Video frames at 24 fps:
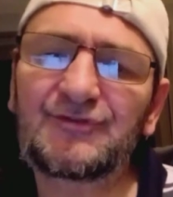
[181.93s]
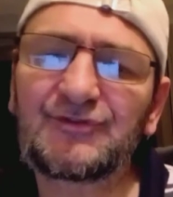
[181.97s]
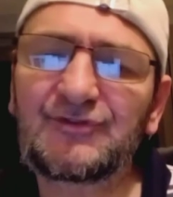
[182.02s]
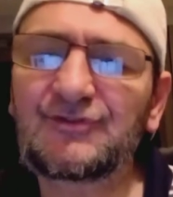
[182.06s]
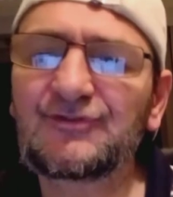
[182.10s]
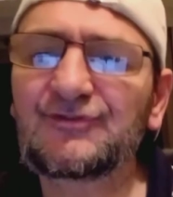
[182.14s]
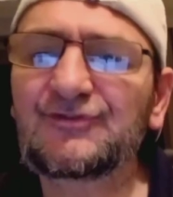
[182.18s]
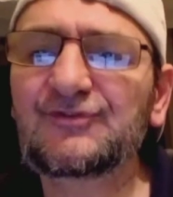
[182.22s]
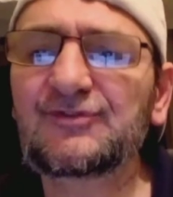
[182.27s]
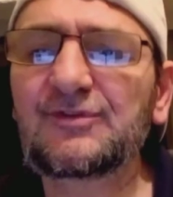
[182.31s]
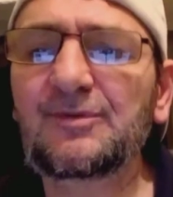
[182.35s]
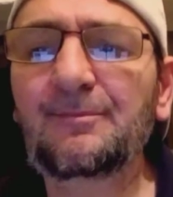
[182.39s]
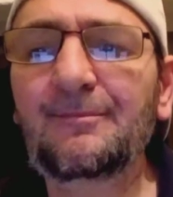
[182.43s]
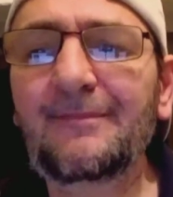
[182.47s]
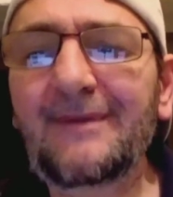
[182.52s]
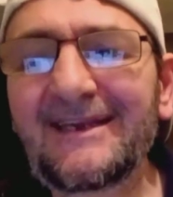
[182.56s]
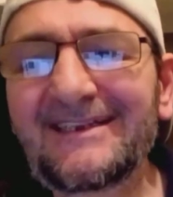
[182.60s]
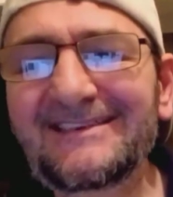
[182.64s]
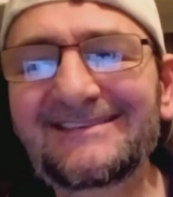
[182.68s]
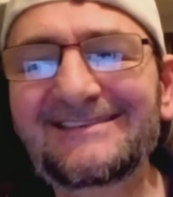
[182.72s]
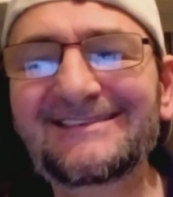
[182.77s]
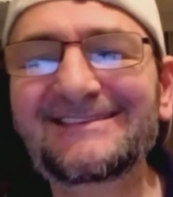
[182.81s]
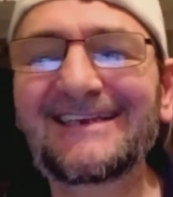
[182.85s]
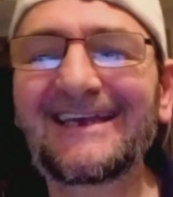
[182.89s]
us to
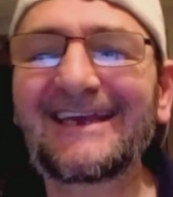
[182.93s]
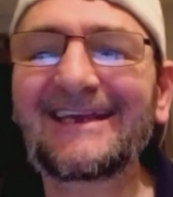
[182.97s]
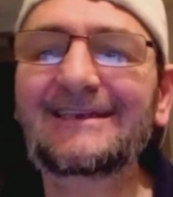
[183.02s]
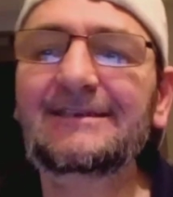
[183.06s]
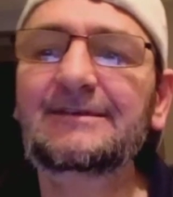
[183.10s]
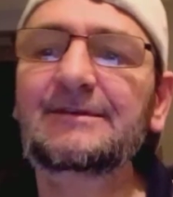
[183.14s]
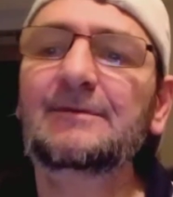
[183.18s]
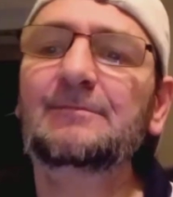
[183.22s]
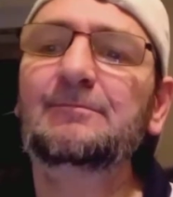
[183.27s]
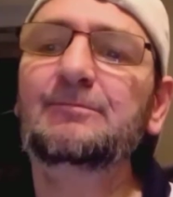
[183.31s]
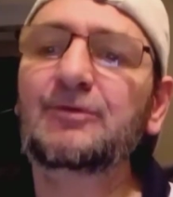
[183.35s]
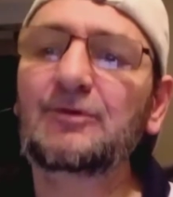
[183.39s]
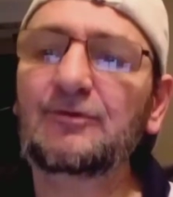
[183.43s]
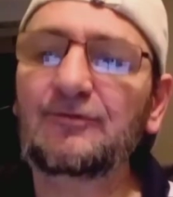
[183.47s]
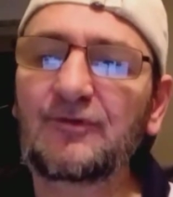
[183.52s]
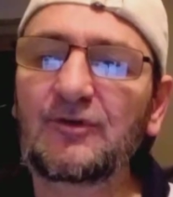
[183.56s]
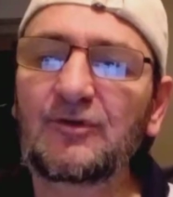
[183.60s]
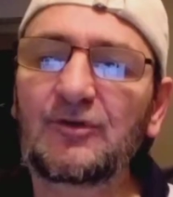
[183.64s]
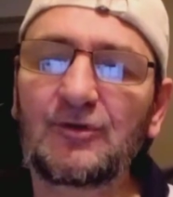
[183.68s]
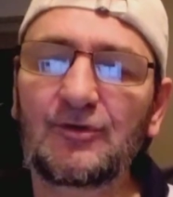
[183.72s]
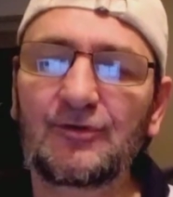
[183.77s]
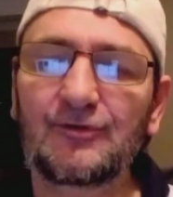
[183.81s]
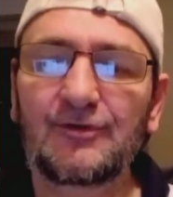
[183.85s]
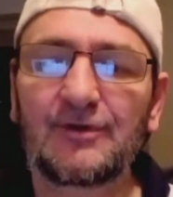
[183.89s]
maintain the
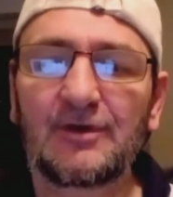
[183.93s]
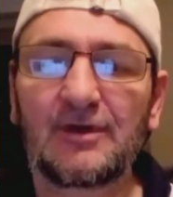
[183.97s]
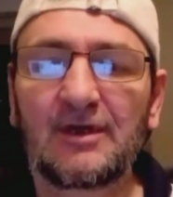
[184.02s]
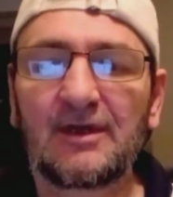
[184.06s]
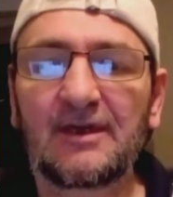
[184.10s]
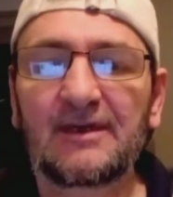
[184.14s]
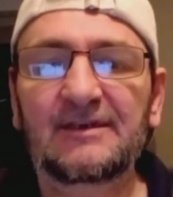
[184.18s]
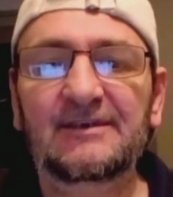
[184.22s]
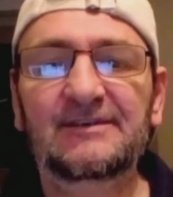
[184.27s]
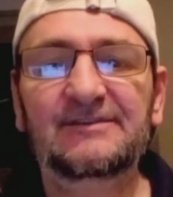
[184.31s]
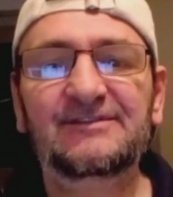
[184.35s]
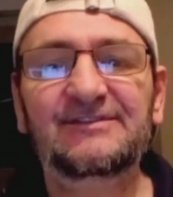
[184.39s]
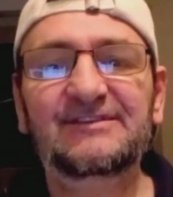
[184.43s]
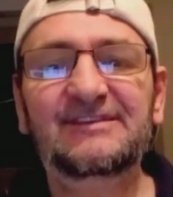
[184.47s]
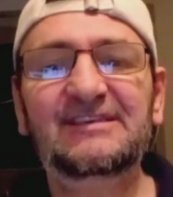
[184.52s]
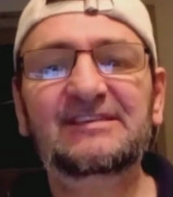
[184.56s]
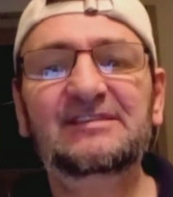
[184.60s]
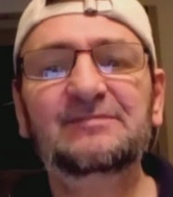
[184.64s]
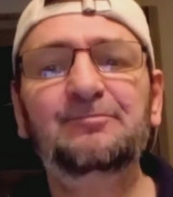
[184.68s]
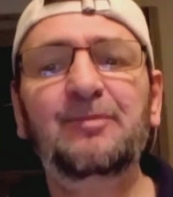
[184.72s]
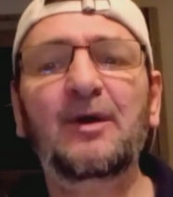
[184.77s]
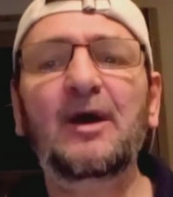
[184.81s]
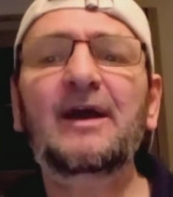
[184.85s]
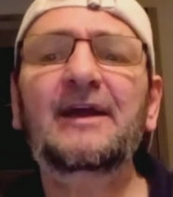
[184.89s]
brotherhood
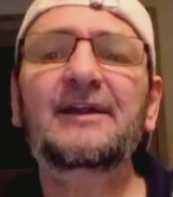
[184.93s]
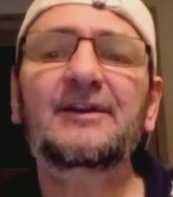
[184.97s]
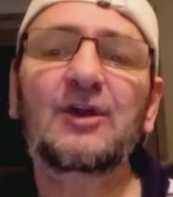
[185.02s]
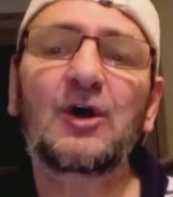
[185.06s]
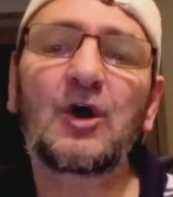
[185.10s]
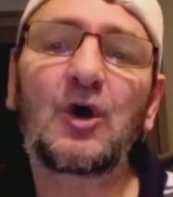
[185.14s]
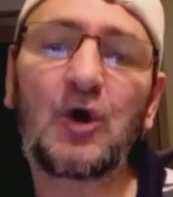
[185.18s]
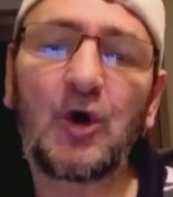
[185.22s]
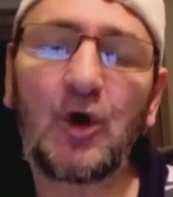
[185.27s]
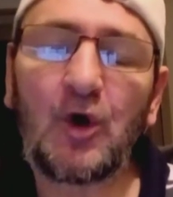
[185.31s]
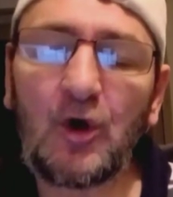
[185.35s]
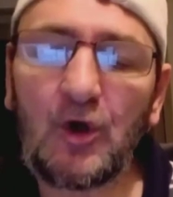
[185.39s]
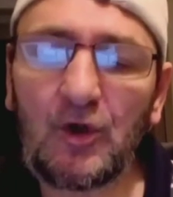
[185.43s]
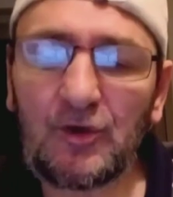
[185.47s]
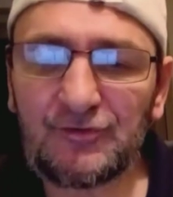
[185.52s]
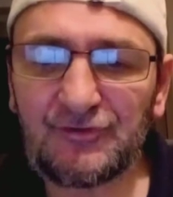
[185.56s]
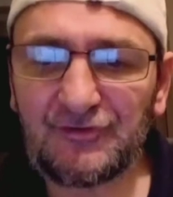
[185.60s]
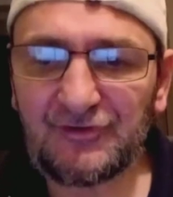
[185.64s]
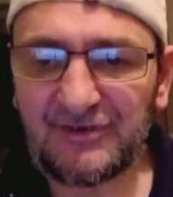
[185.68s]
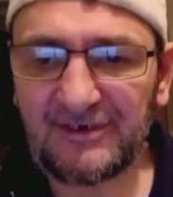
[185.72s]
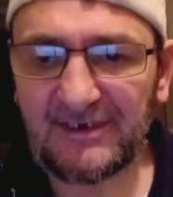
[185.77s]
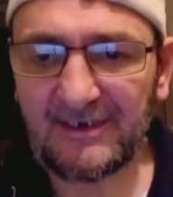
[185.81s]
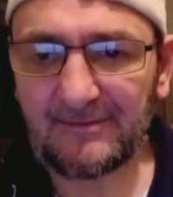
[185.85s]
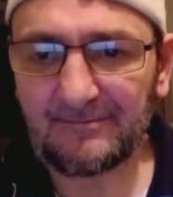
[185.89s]
despite the
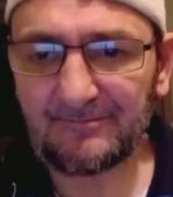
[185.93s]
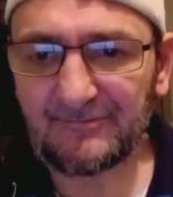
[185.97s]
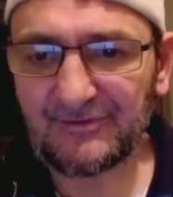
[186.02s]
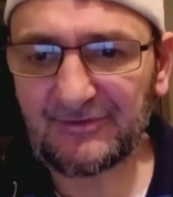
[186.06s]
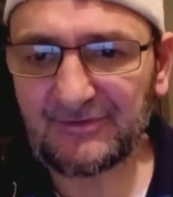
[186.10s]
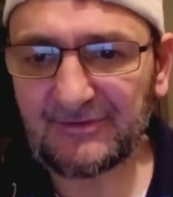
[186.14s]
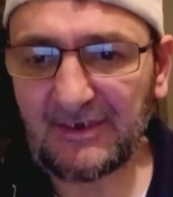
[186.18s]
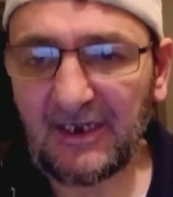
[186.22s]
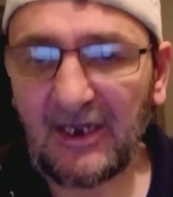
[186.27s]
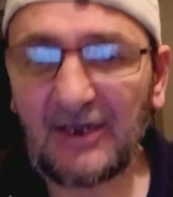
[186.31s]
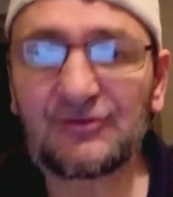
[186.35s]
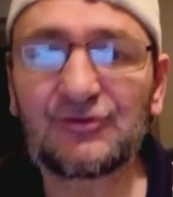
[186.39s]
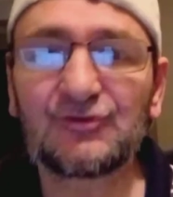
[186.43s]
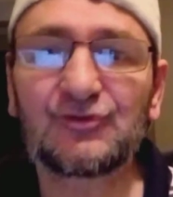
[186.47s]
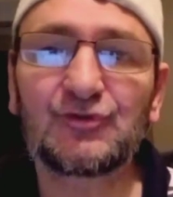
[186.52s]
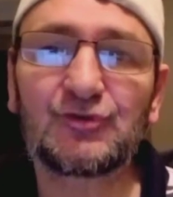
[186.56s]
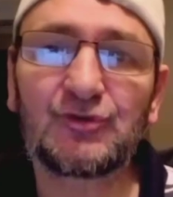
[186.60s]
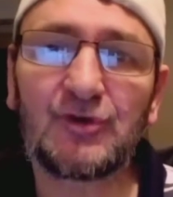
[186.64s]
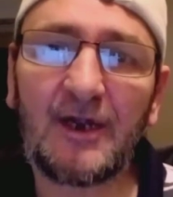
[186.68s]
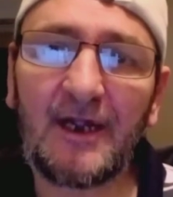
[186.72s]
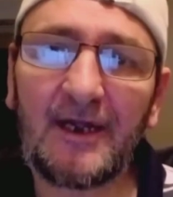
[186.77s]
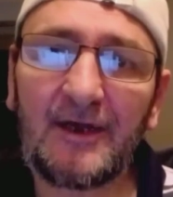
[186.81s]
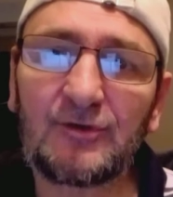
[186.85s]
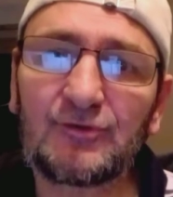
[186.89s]
hardships and
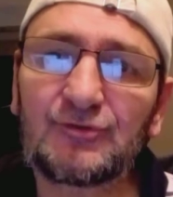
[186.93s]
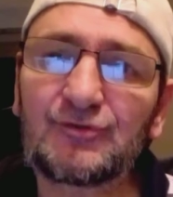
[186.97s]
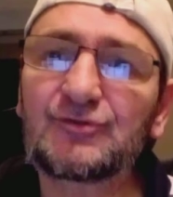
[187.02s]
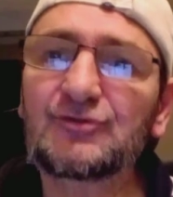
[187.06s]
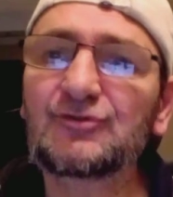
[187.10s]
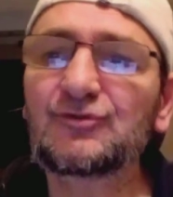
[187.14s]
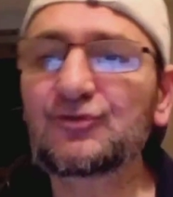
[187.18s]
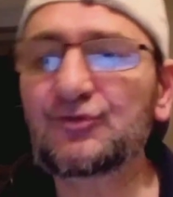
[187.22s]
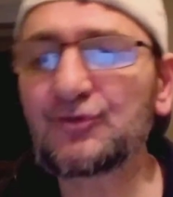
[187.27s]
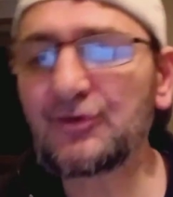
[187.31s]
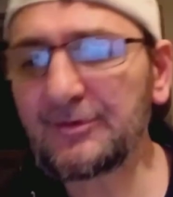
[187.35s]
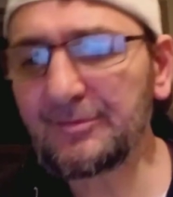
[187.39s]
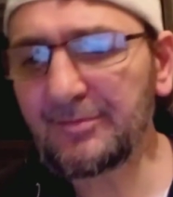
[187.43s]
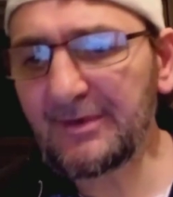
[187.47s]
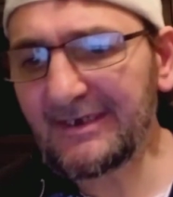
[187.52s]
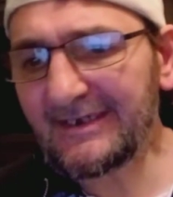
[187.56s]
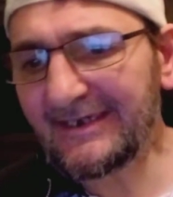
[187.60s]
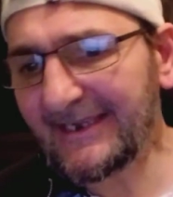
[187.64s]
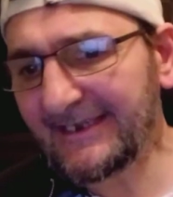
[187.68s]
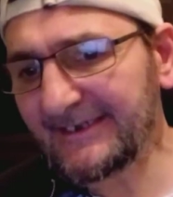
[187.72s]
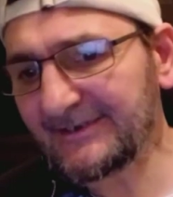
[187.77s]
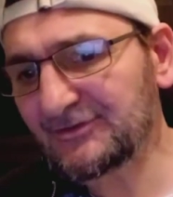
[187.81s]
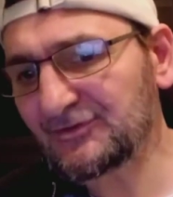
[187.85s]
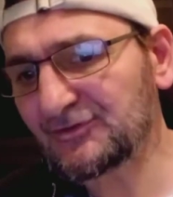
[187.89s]
trials and
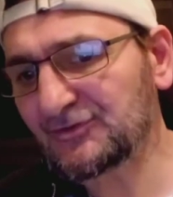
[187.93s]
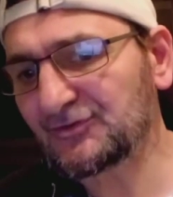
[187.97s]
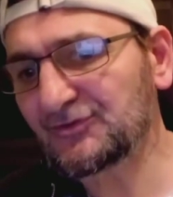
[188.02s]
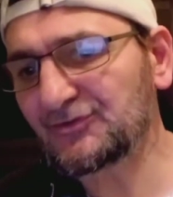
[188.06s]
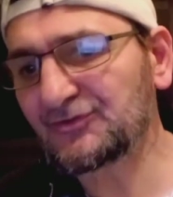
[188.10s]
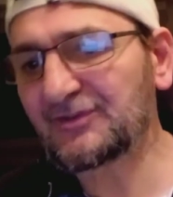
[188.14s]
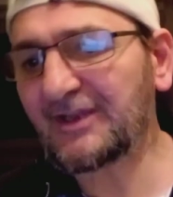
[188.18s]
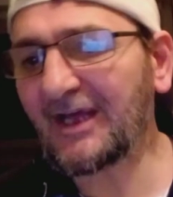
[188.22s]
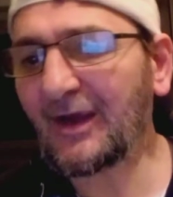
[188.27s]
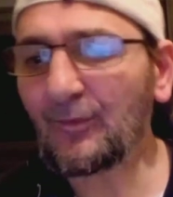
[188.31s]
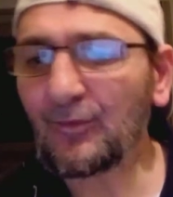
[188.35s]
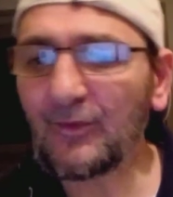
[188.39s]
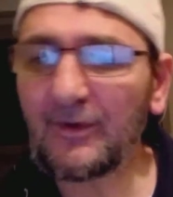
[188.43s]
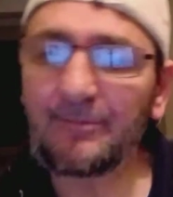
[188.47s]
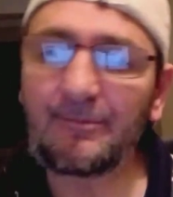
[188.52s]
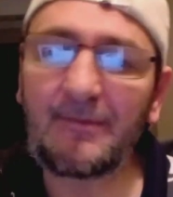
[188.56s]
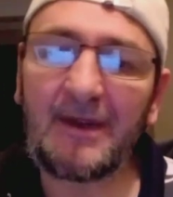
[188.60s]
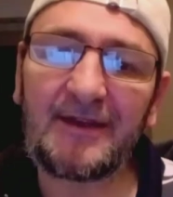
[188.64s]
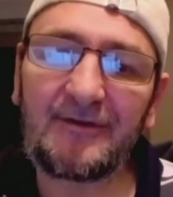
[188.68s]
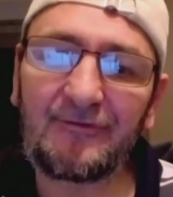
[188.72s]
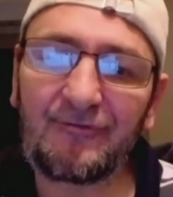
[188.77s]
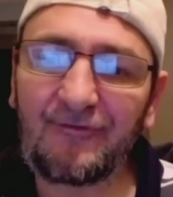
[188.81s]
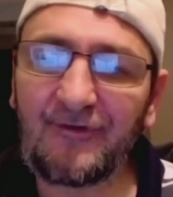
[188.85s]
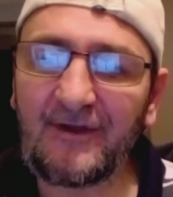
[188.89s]
tribulations that we
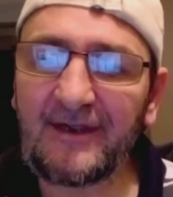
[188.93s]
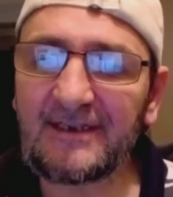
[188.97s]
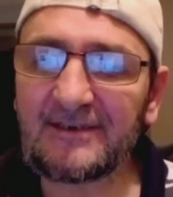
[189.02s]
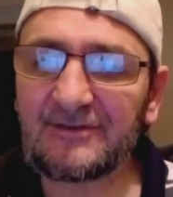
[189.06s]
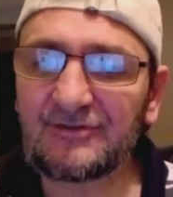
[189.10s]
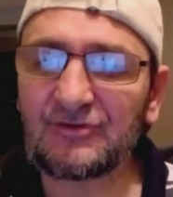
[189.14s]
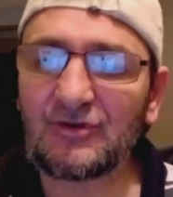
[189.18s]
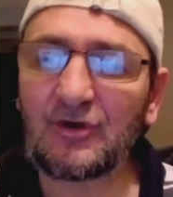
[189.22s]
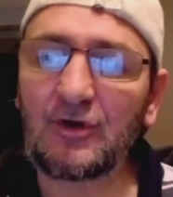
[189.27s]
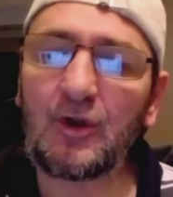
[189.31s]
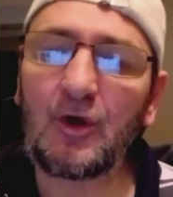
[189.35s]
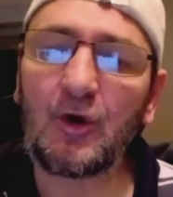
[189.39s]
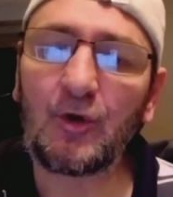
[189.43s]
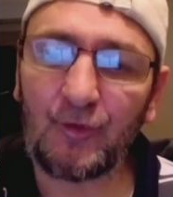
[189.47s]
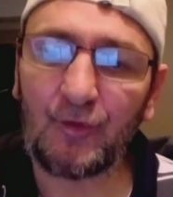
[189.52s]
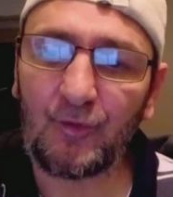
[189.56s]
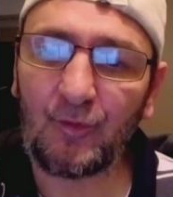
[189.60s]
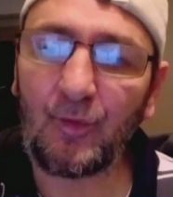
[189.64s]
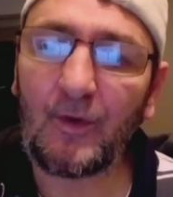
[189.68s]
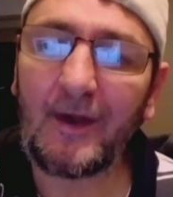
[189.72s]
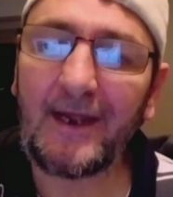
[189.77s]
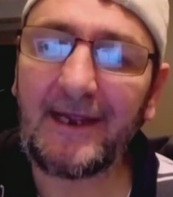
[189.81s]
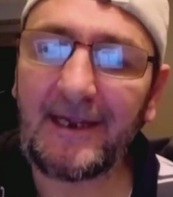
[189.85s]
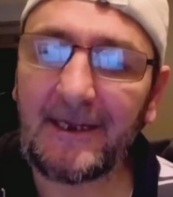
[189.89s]
may face along the
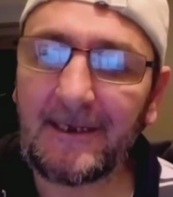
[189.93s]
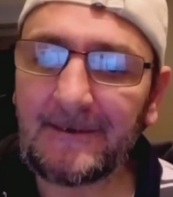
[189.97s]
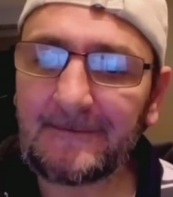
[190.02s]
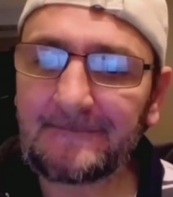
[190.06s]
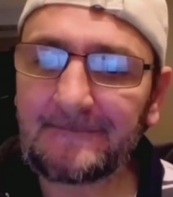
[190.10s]
way.